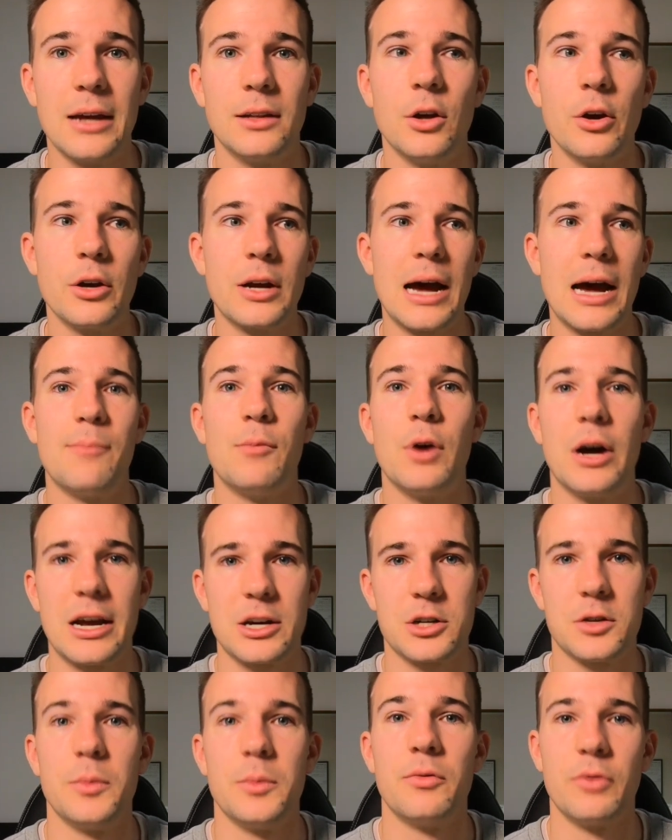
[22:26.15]
And low carb might
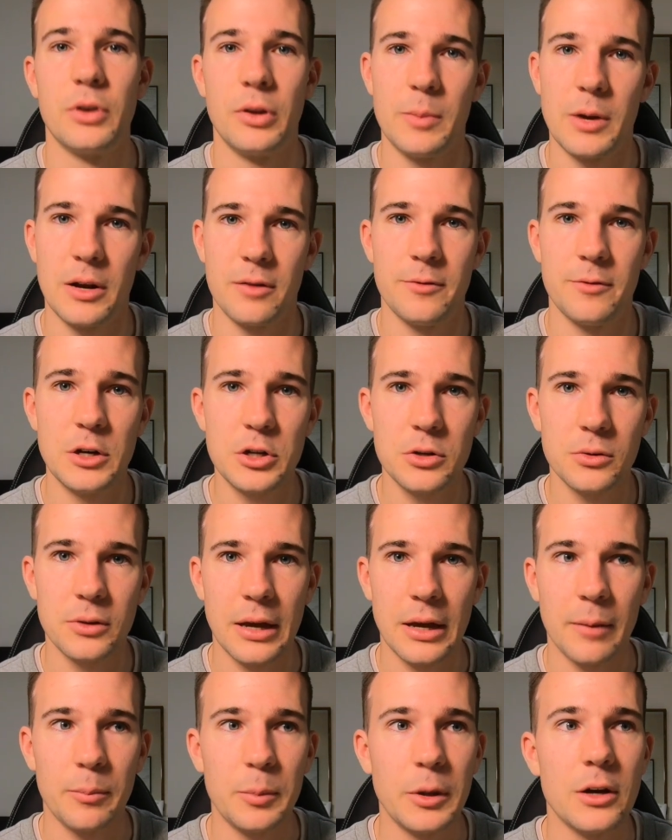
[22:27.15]
actually be really beneficial
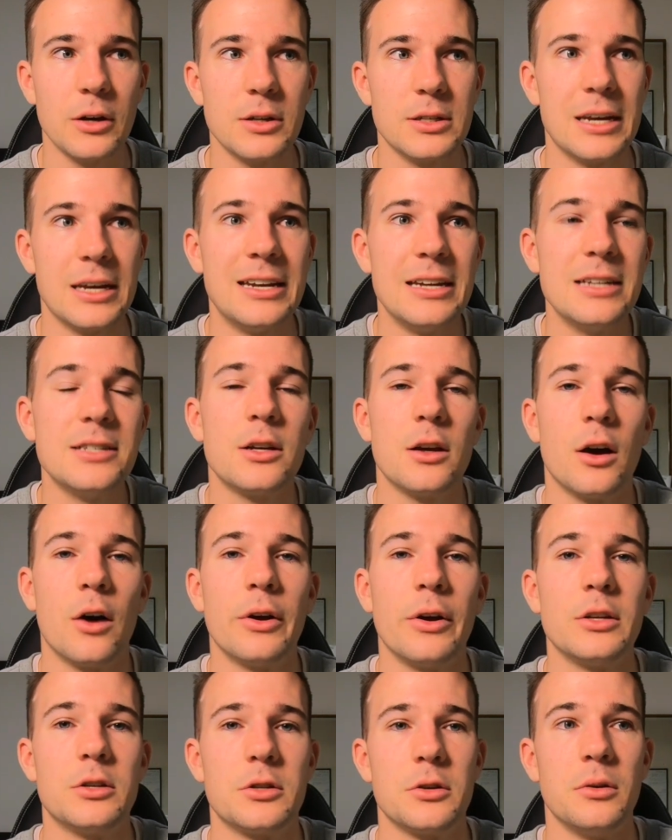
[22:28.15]
there because it is
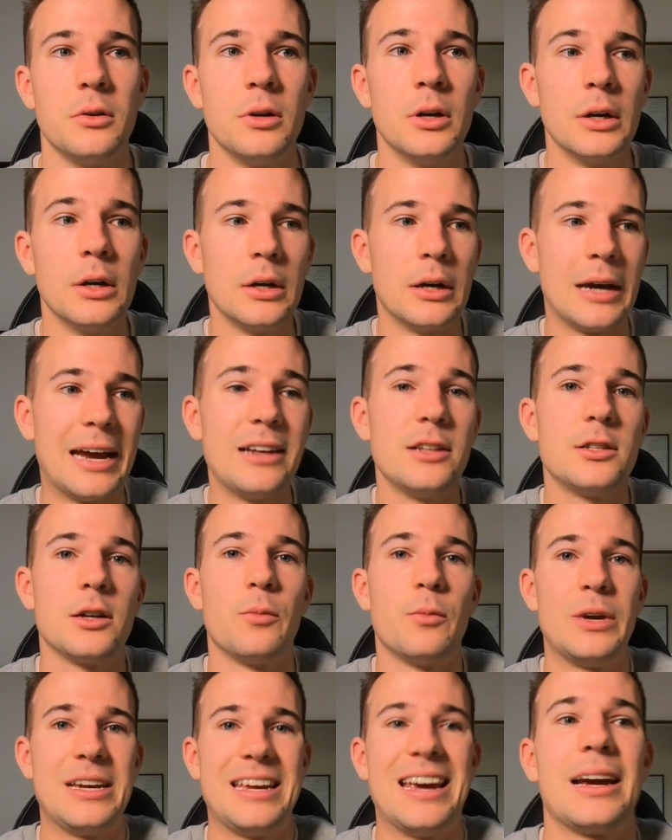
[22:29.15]
going to, anytime
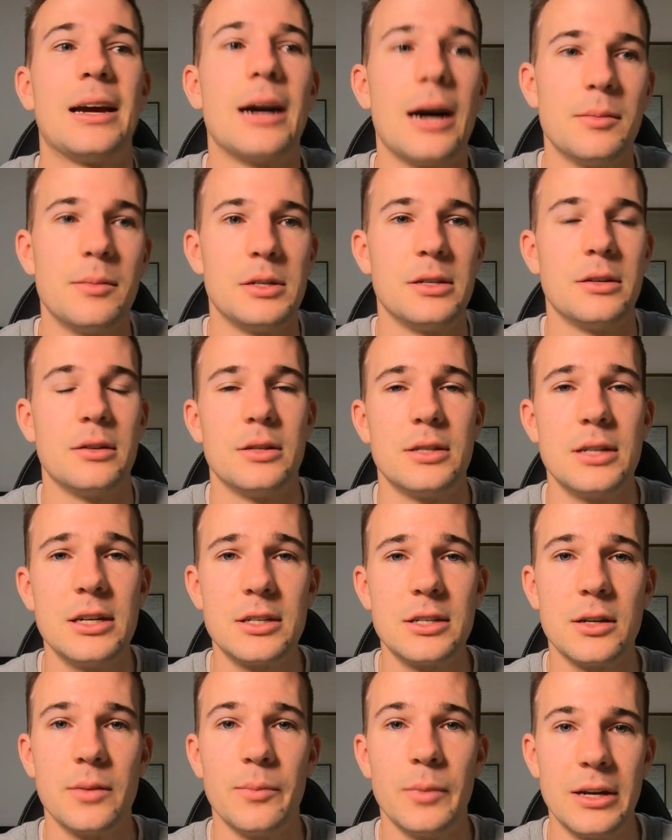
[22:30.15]
we get carbs into the
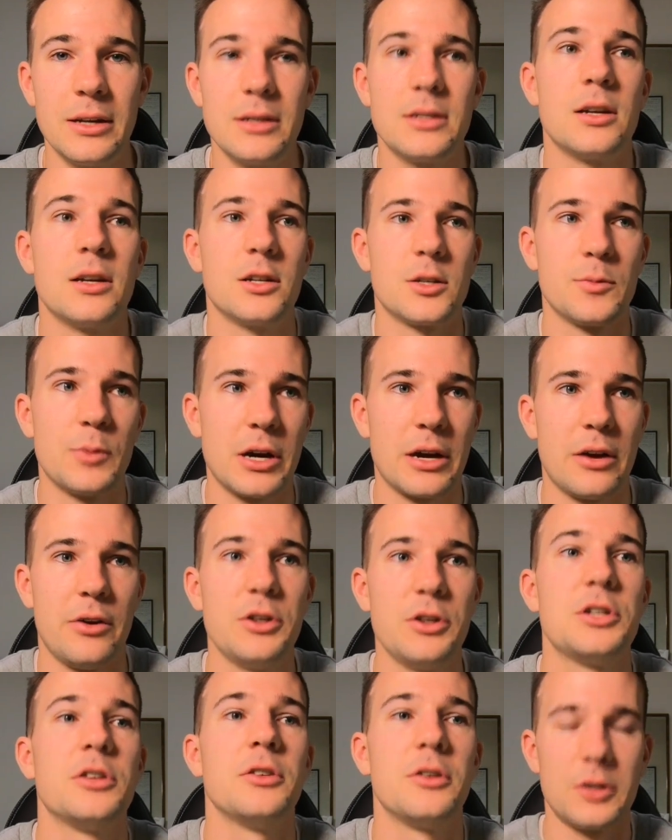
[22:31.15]
system, it is going to spike our
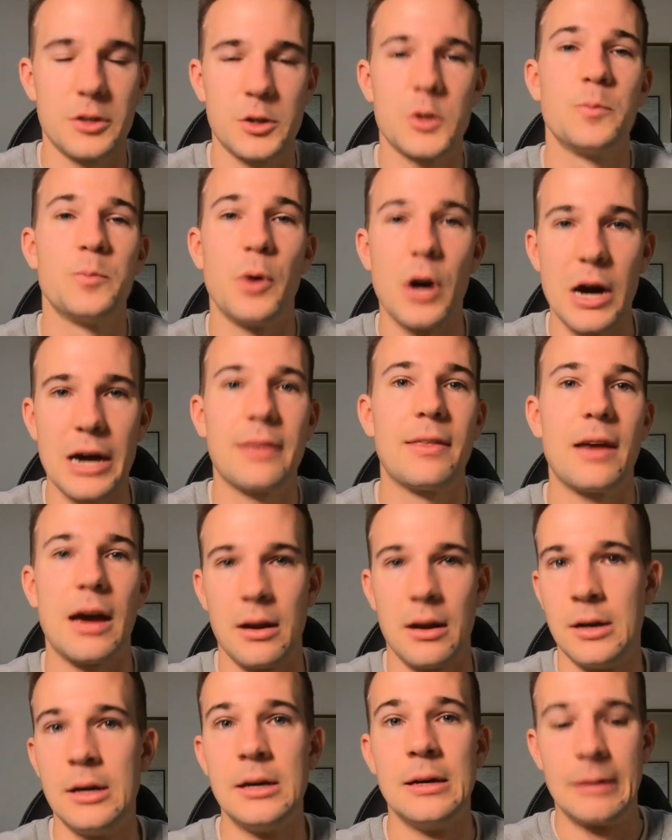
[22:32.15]
insulin and spike
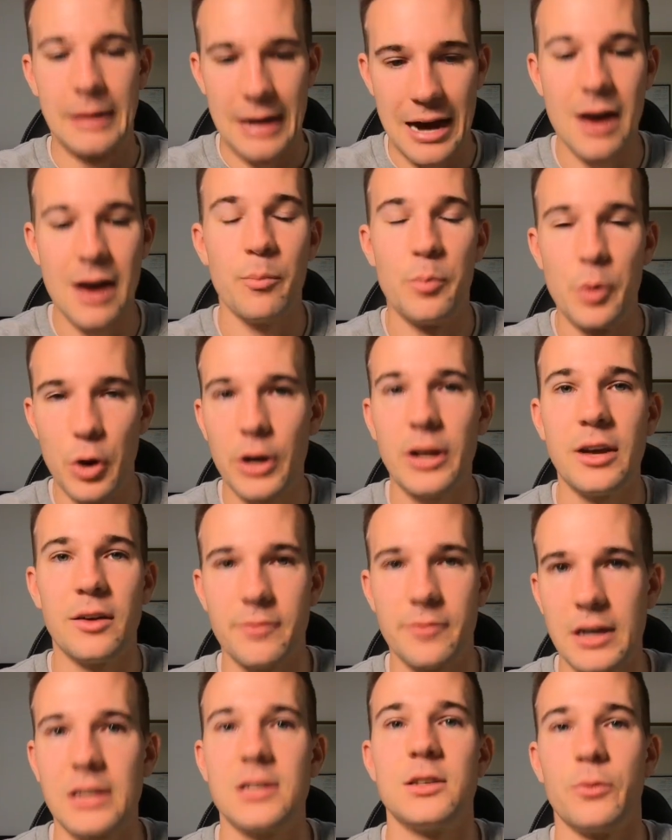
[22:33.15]
that carb burning effect.